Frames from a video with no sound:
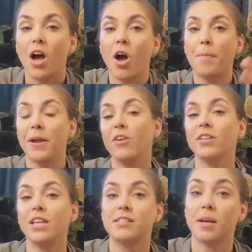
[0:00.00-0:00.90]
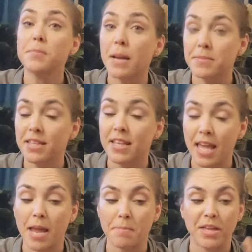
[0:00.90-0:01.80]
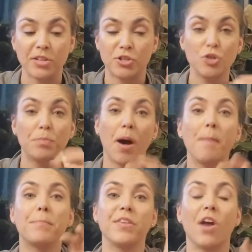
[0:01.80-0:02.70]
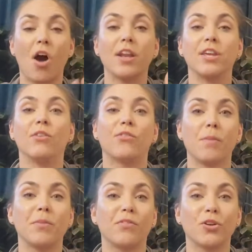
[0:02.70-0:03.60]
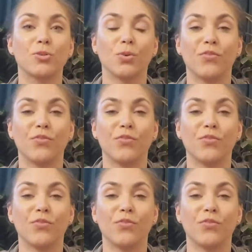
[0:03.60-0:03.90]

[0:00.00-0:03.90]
Apparently, sometimes in the game, they do pump the audio from the virtual